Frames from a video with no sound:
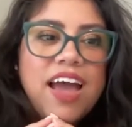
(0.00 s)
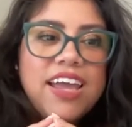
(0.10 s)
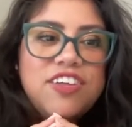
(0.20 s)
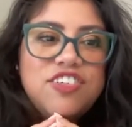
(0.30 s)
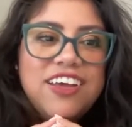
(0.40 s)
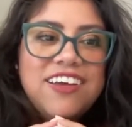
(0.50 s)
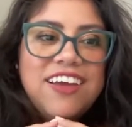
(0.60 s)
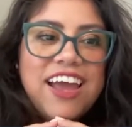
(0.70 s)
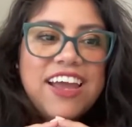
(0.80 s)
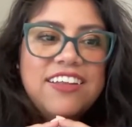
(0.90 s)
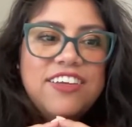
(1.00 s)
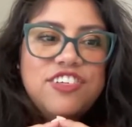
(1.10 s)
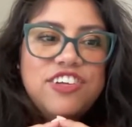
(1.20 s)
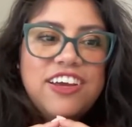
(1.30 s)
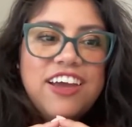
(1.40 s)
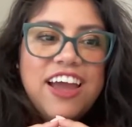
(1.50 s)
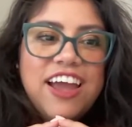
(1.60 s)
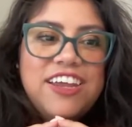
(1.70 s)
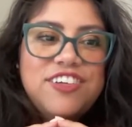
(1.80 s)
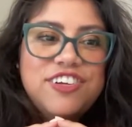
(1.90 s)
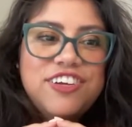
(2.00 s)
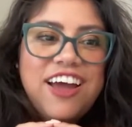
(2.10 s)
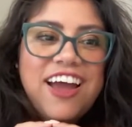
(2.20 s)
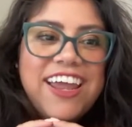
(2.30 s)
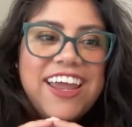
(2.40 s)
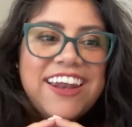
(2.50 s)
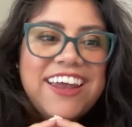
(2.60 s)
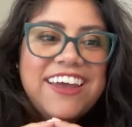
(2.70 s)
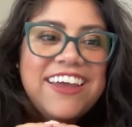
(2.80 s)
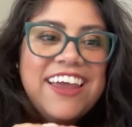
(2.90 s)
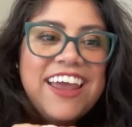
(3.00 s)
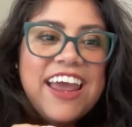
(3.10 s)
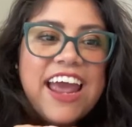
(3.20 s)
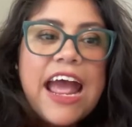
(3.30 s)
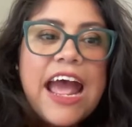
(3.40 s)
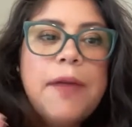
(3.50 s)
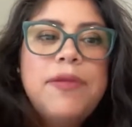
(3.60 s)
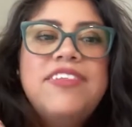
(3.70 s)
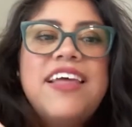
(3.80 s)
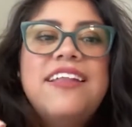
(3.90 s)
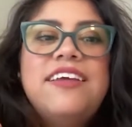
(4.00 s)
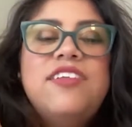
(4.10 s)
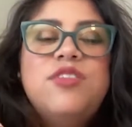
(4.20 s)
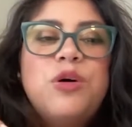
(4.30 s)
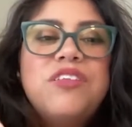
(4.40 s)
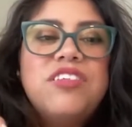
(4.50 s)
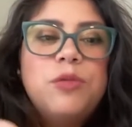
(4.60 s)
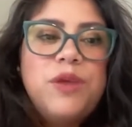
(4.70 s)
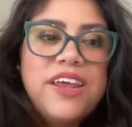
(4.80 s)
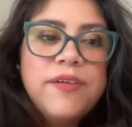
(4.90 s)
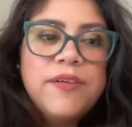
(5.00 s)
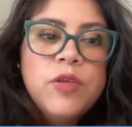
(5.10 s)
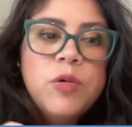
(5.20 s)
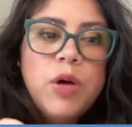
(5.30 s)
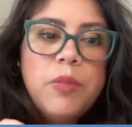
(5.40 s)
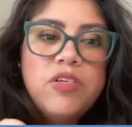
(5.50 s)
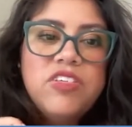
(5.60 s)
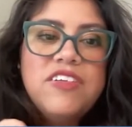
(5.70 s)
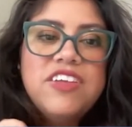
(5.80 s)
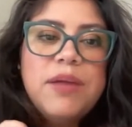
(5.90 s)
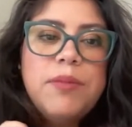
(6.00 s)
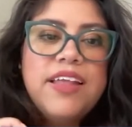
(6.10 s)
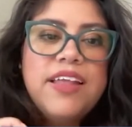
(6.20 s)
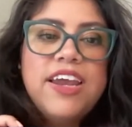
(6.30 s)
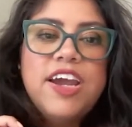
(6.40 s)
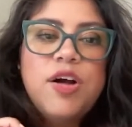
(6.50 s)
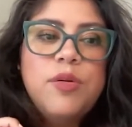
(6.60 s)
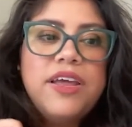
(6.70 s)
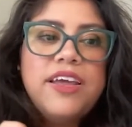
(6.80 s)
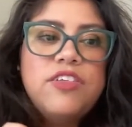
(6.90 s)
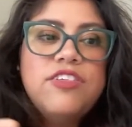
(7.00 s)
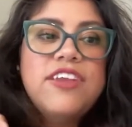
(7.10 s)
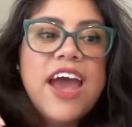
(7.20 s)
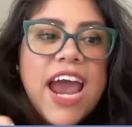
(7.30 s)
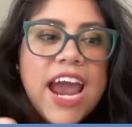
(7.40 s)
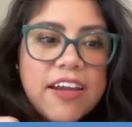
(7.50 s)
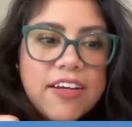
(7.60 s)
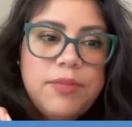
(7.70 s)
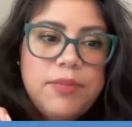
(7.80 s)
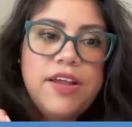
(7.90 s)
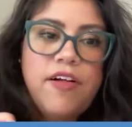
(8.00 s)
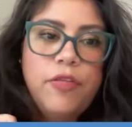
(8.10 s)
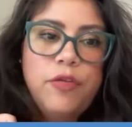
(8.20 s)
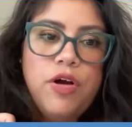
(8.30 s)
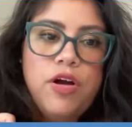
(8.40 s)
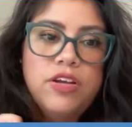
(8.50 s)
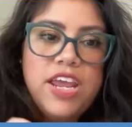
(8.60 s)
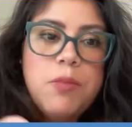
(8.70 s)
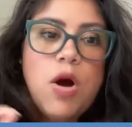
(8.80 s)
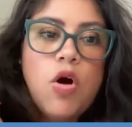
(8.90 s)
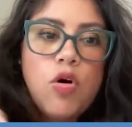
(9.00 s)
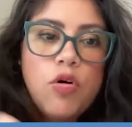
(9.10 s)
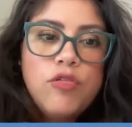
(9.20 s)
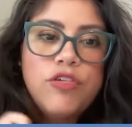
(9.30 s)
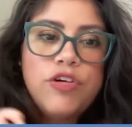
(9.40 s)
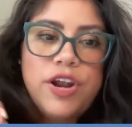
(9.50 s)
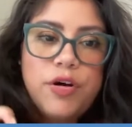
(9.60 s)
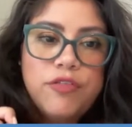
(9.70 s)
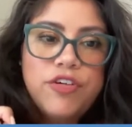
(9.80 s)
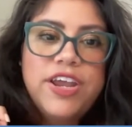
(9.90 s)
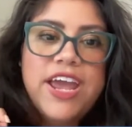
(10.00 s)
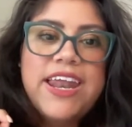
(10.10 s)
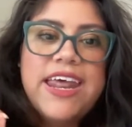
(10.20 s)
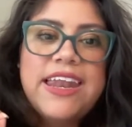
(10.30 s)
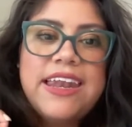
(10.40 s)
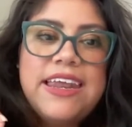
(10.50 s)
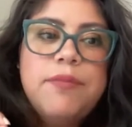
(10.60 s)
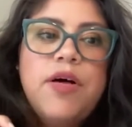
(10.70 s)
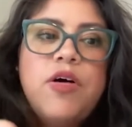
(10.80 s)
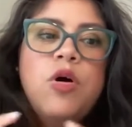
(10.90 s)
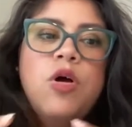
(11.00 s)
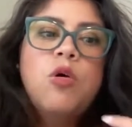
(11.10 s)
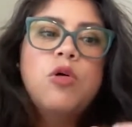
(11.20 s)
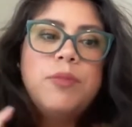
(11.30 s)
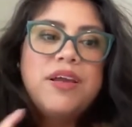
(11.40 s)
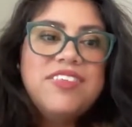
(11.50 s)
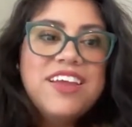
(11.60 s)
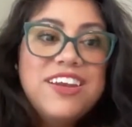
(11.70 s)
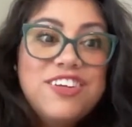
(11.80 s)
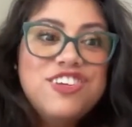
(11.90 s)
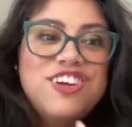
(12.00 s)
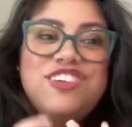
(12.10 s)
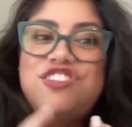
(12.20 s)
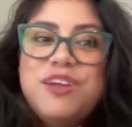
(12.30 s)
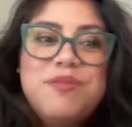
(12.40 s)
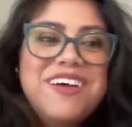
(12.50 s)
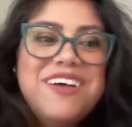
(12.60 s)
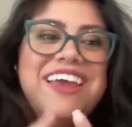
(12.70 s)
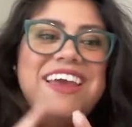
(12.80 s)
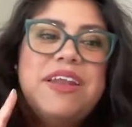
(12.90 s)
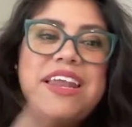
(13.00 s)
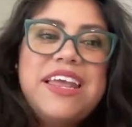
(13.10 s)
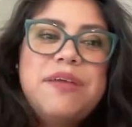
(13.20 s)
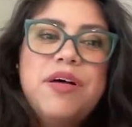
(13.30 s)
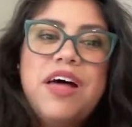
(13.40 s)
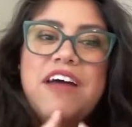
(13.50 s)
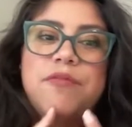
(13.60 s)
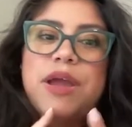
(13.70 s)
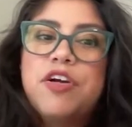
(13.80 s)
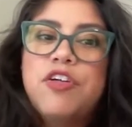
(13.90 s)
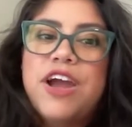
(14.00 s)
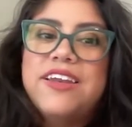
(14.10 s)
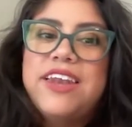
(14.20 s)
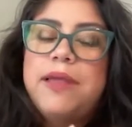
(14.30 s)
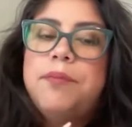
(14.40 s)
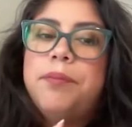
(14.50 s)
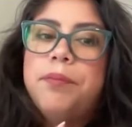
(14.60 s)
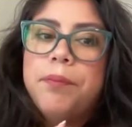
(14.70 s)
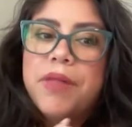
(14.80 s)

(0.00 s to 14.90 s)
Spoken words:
Hi, Angela. Hi, Alicia. Hi, Angel. Hi, Anna. It happens at least once a week. While most of the time I let it go, it gets tiring being called the wrong name over and over again in an email where my signature, Gmail name, and email have my correct name